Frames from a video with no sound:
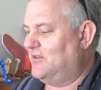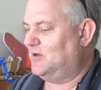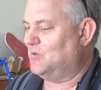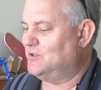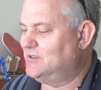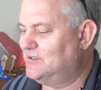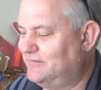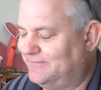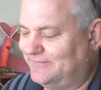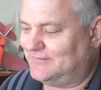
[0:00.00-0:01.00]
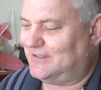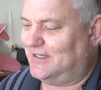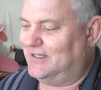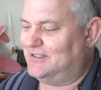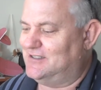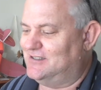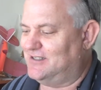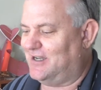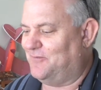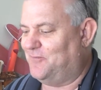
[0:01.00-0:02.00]
thing was, and this
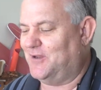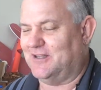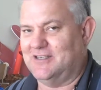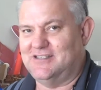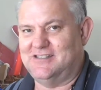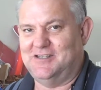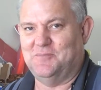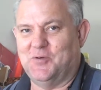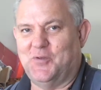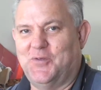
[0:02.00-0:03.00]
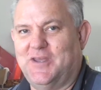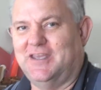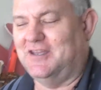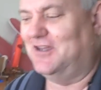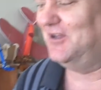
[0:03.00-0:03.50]
is a fairly simple thing,